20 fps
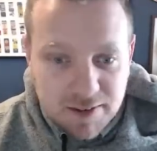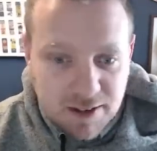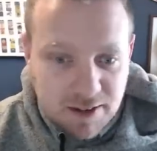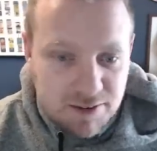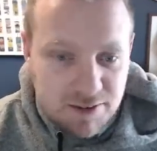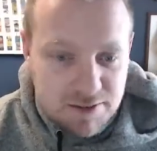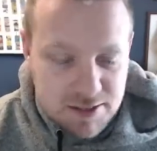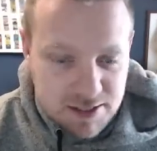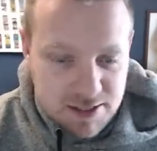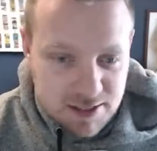It
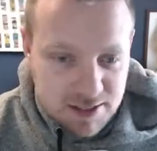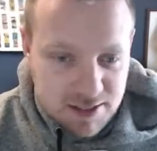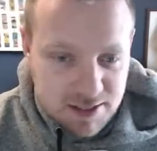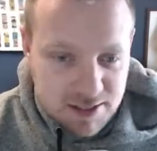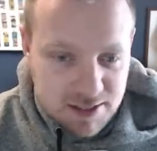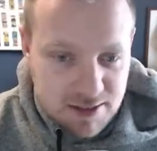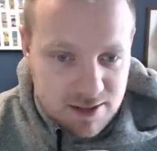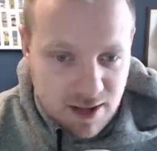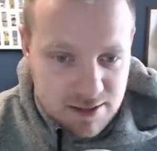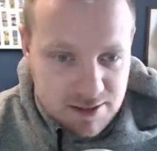obviously
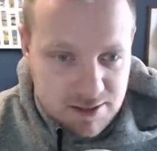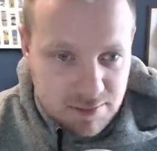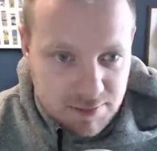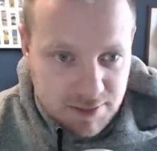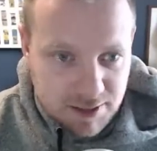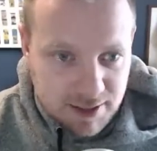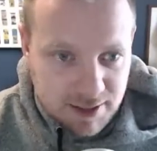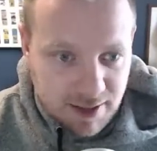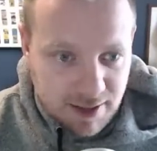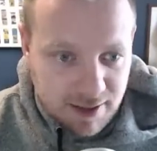is not
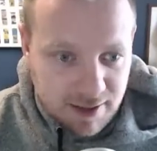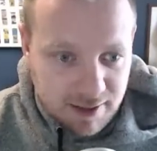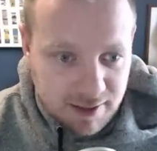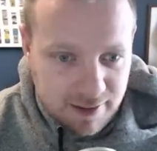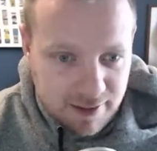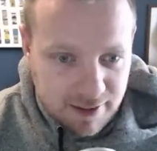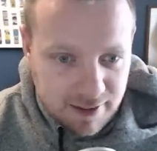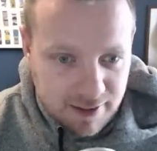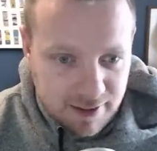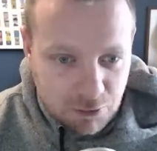something that
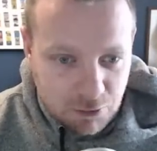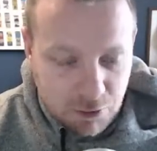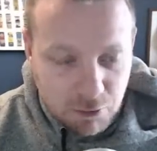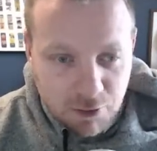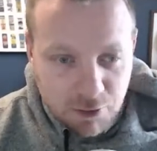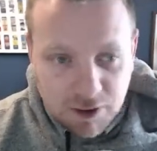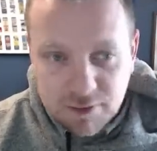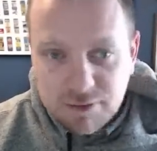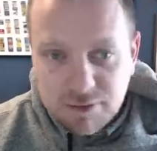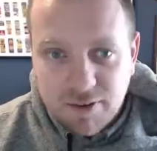would
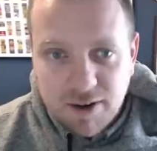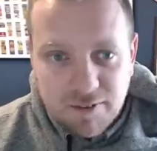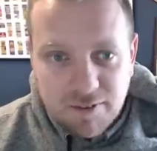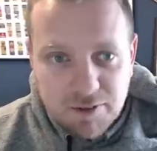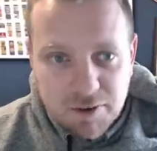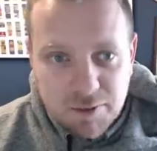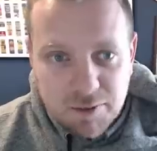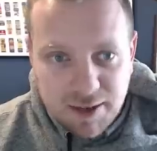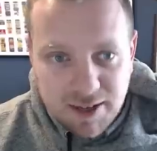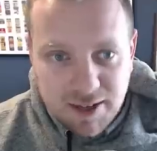work for
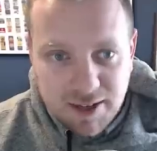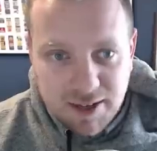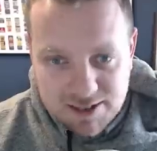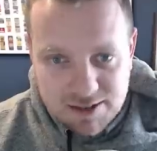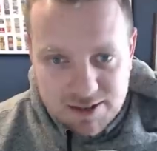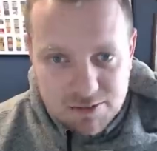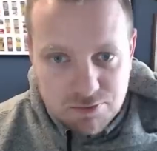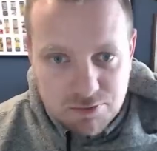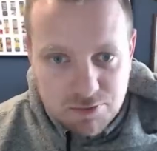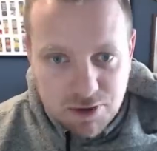everybody.
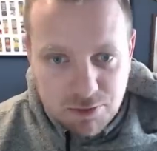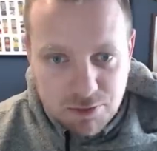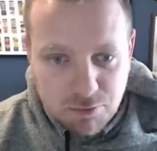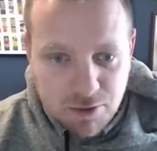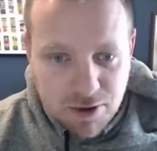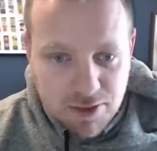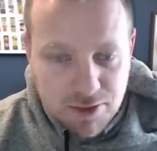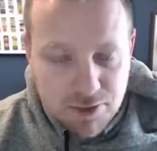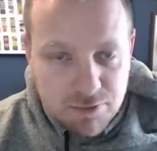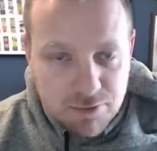That's
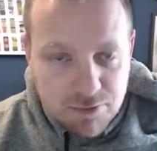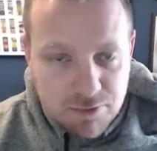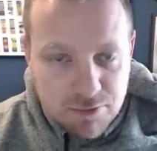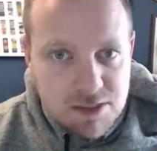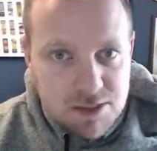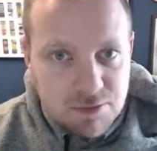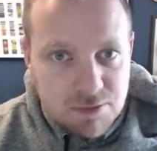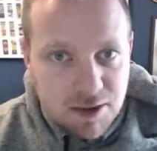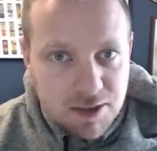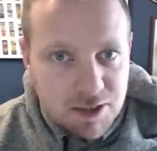one of the
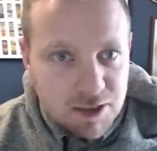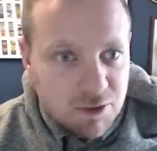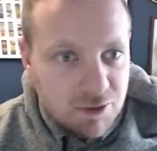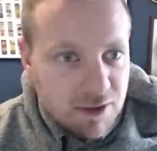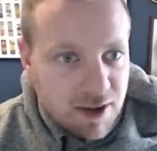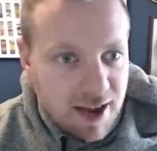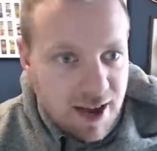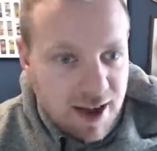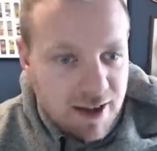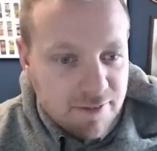reasons why I
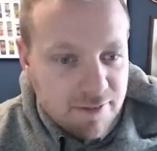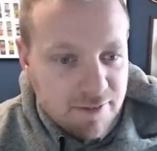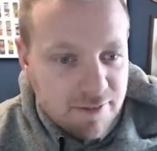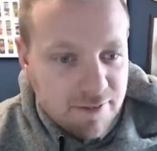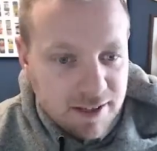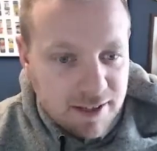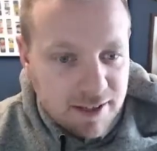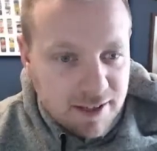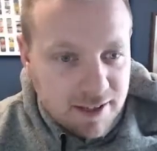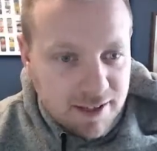don't have
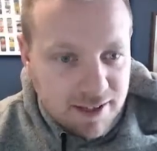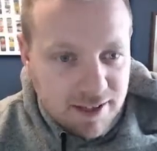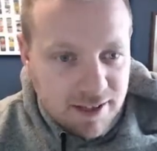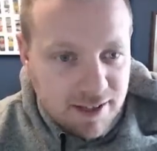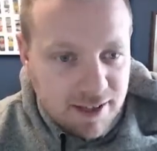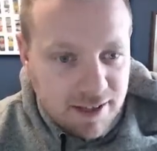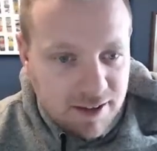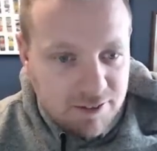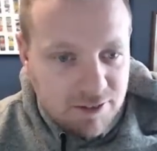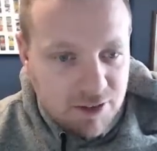it
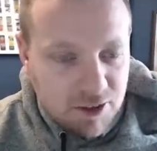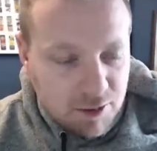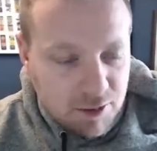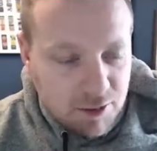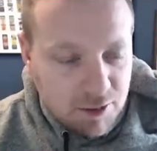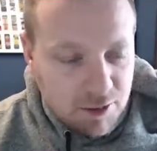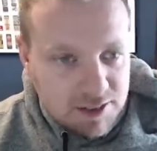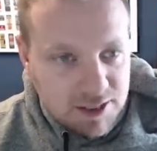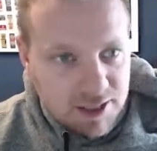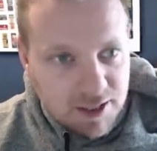
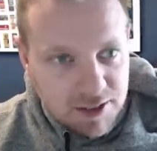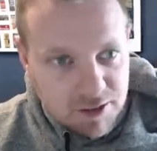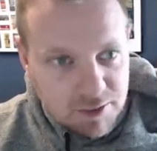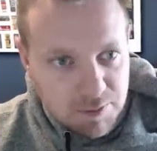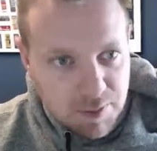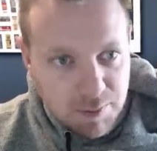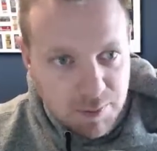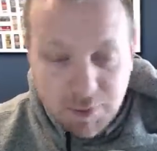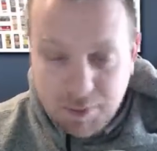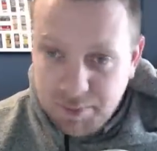available to other
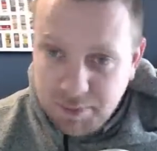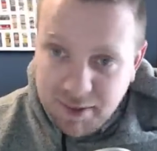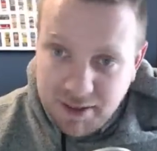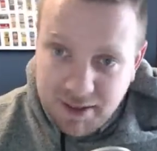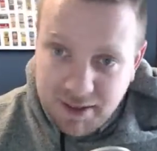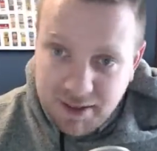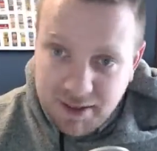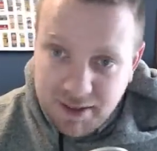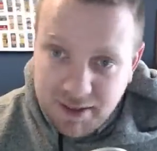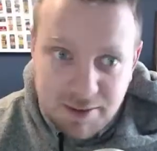people.
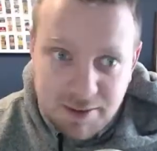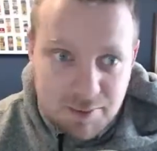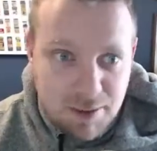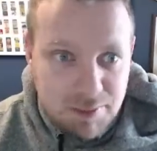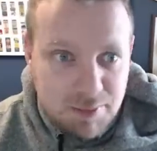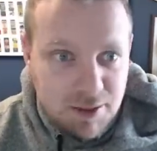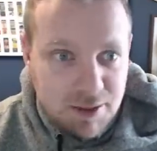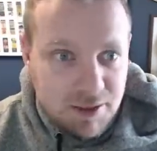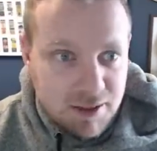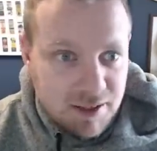But hey,
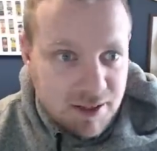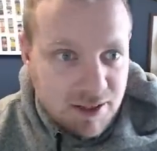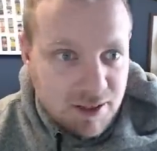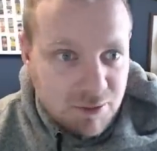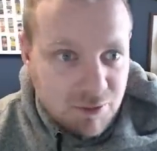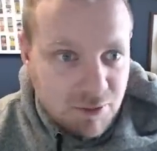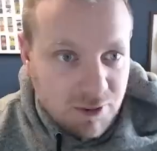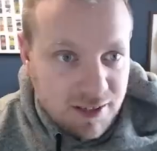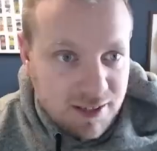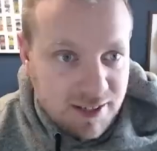maybe
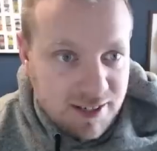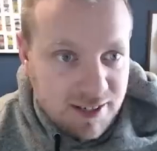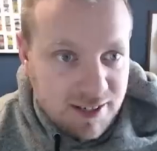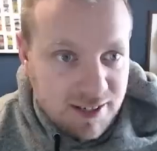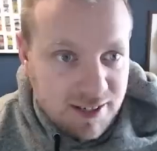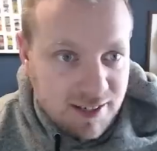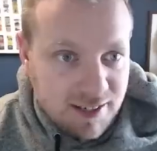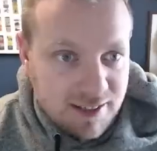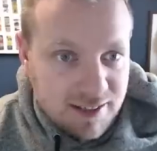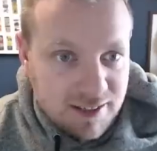one day
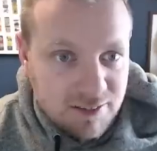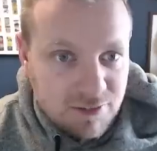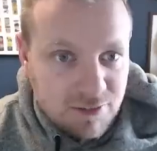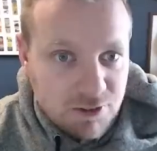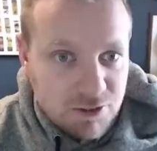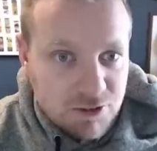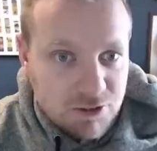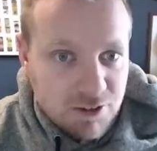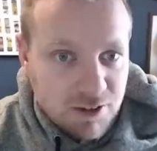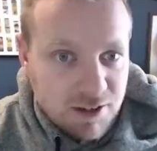in the
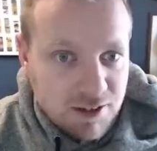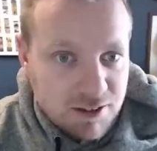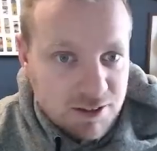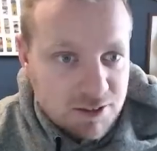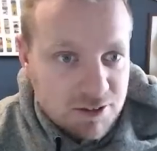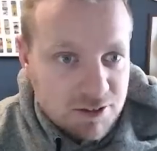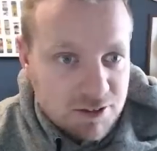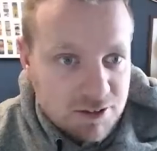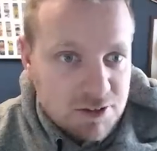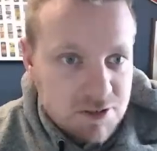future I'll
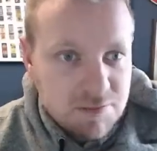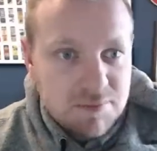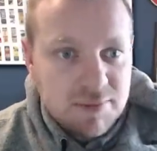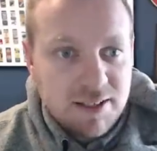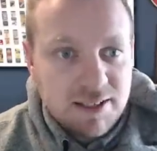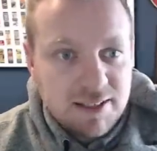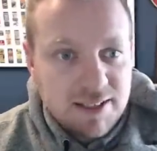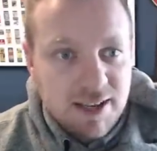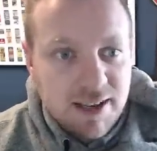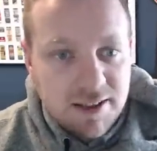do something
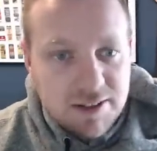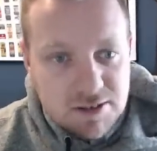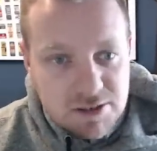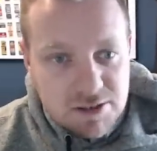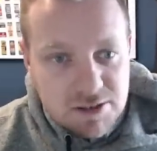like that.